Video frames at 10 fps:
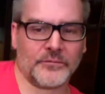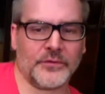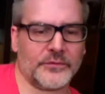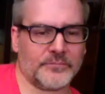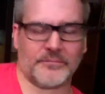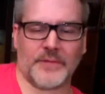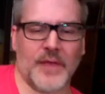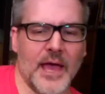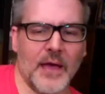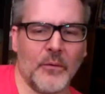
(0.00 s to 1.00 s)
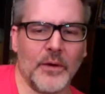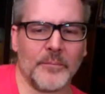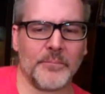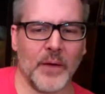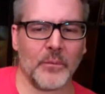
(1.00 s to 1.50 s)
just yeah, I want
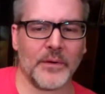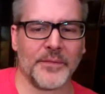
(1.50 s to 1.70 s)
I want to